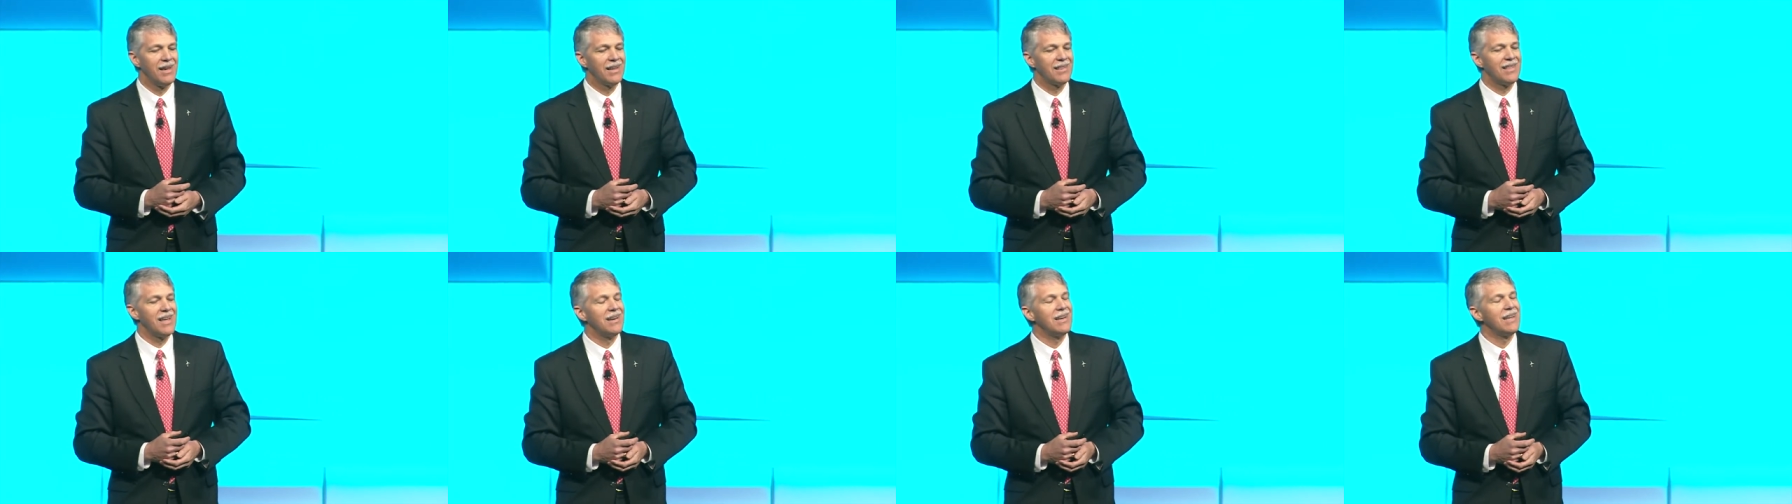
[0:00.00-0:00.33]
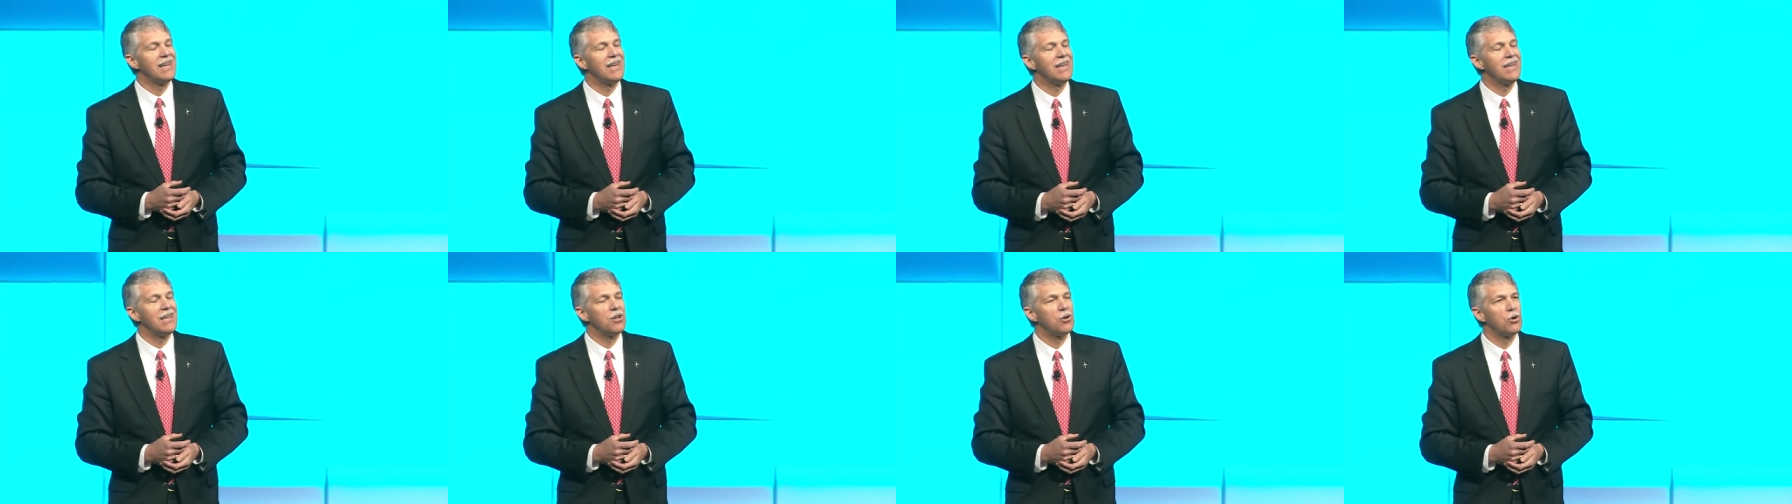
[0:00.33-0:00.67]
than
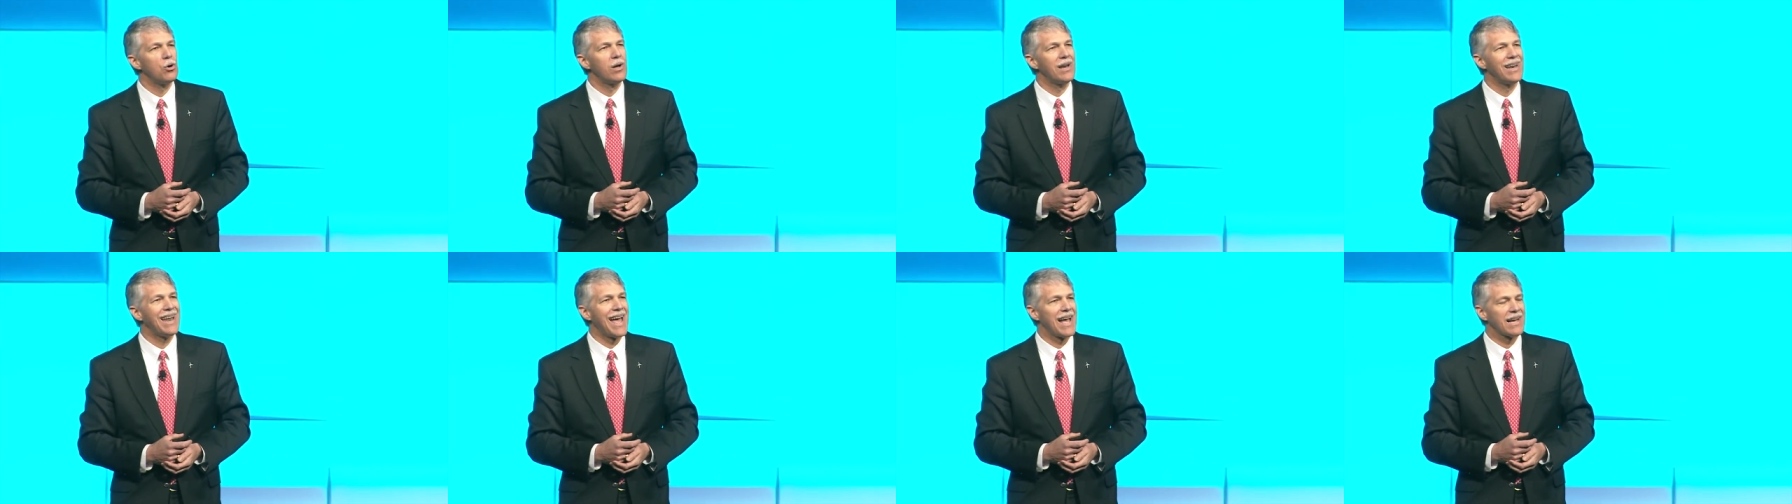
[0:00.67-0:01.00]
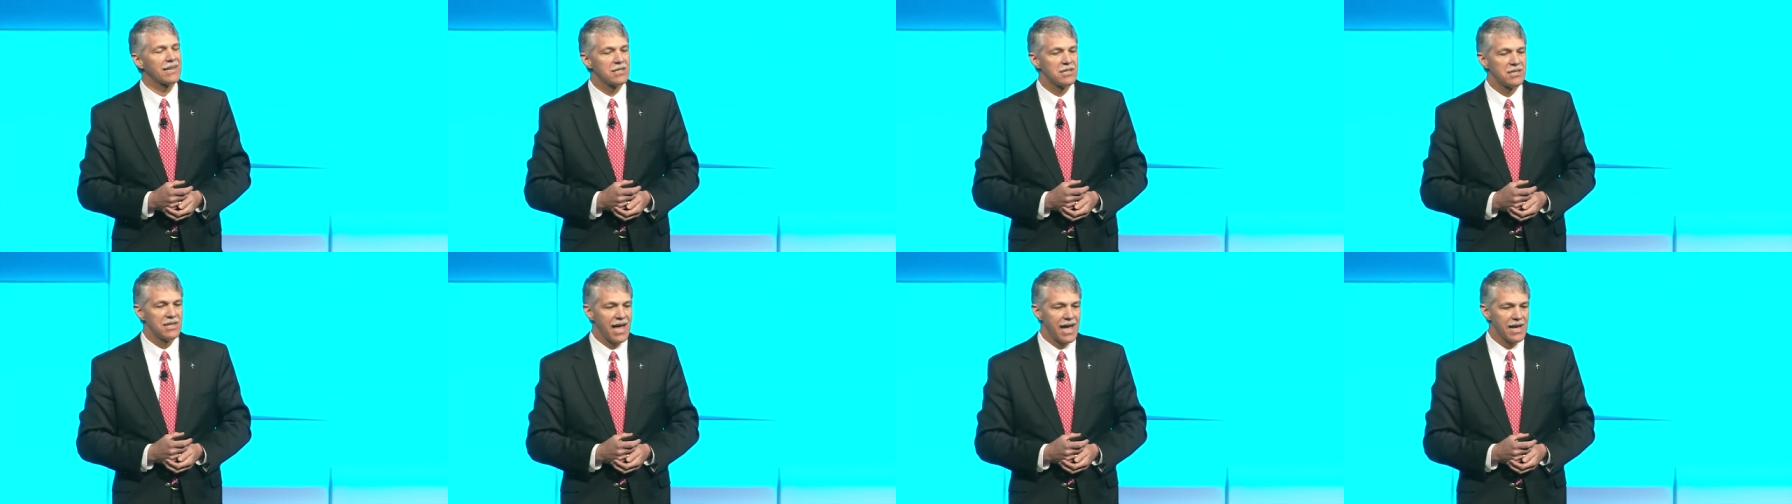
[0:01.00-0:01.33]
he who
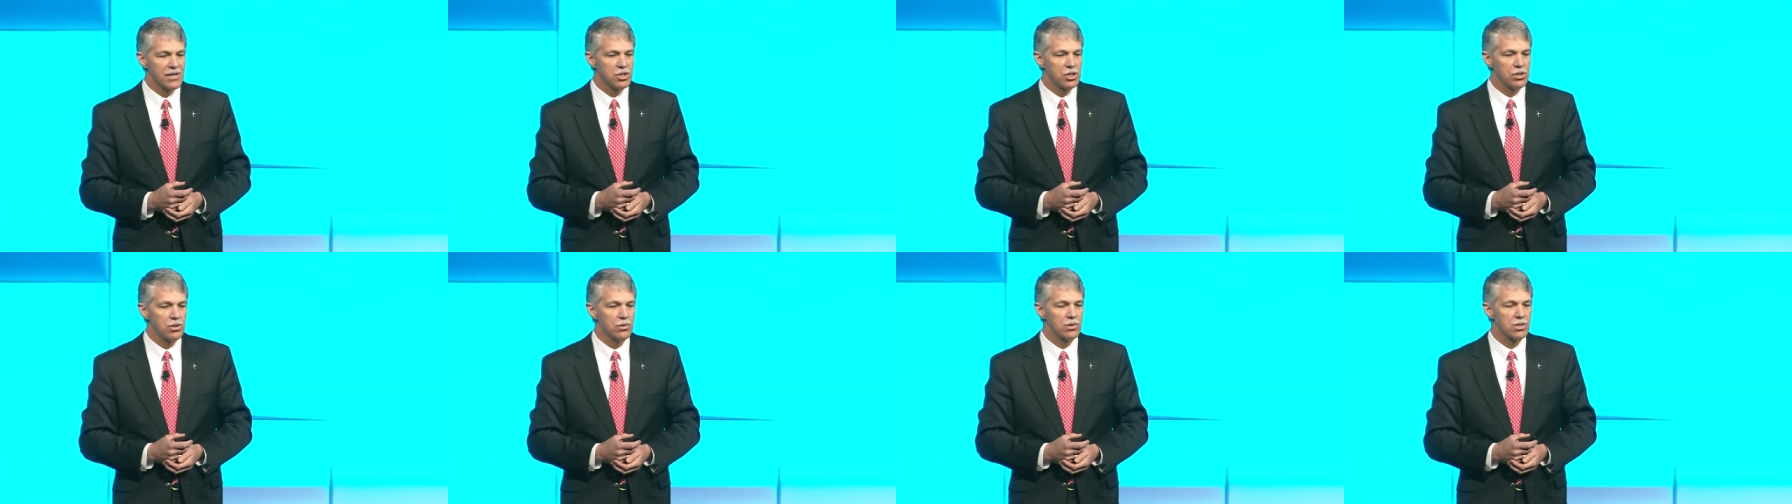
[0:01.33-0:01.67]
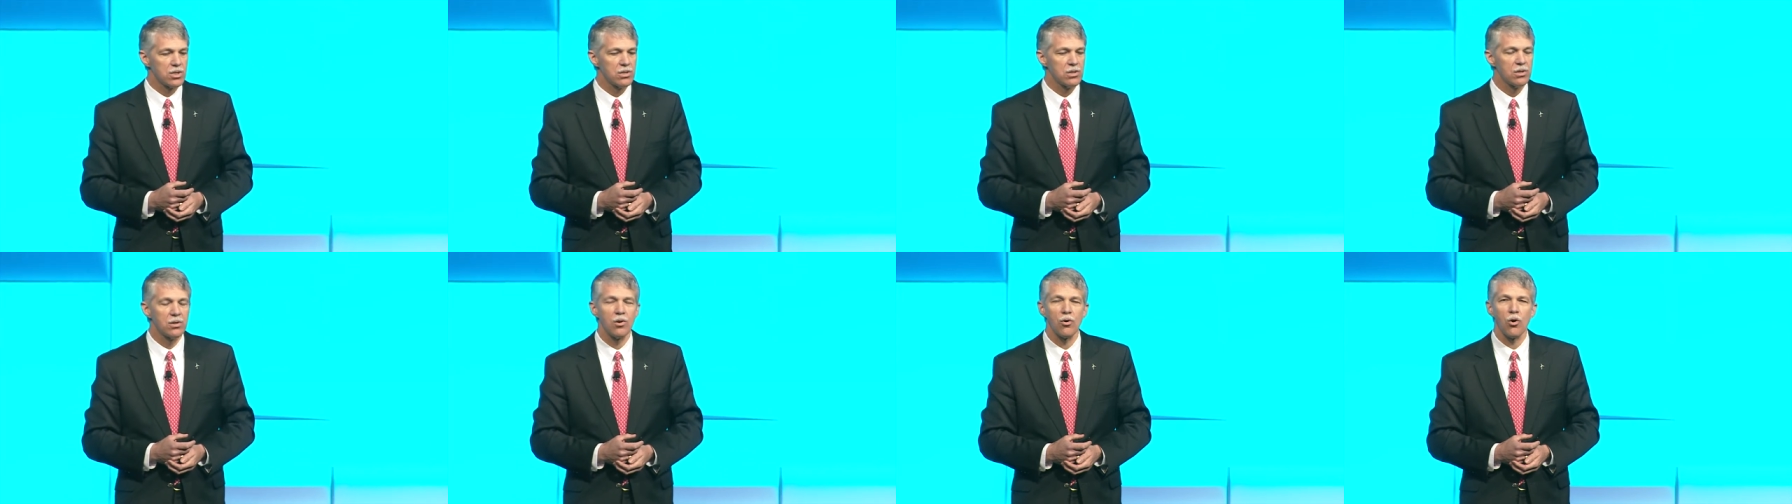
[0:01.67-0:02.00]
enacts statutes